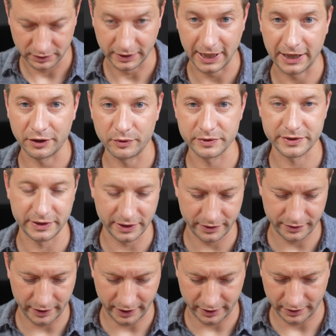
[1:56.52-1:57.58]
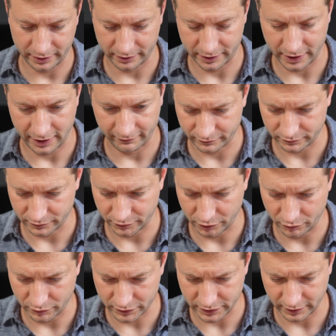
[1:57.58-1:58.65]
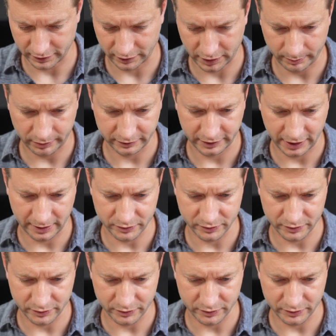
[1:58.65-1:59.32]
Nano is another editor that I've used a couple times